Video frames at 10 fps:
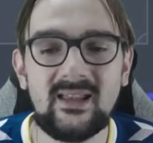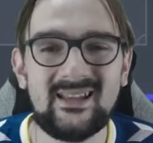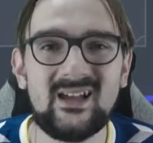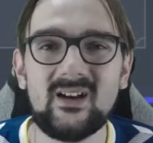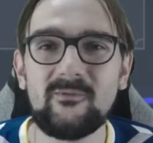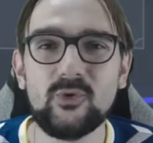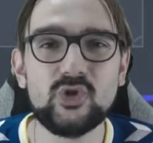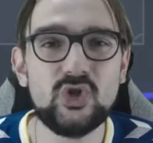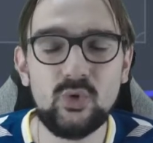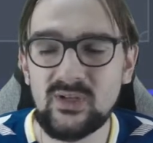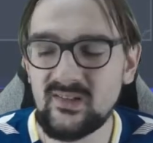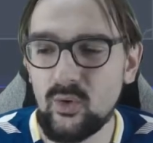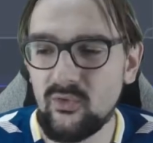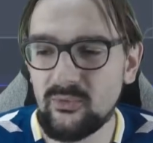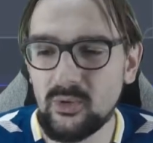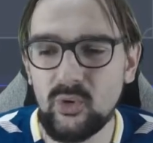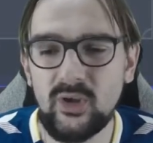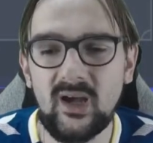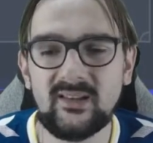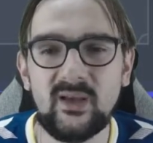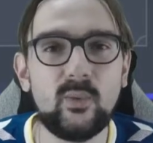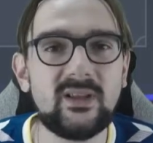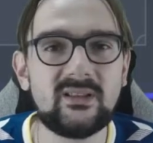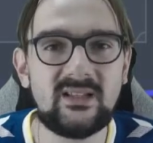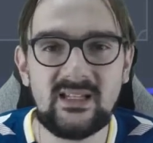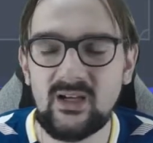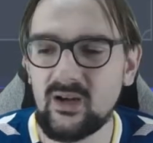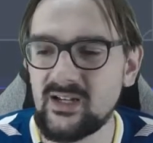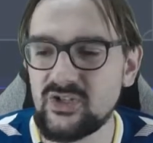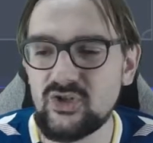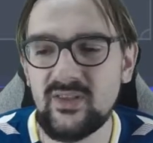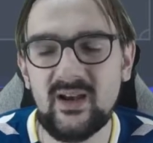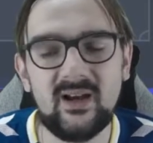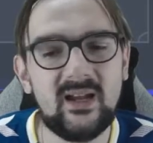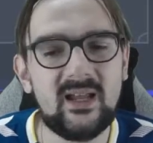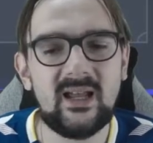They got a fortuitous goal from Kouyaté when Dean got injured there.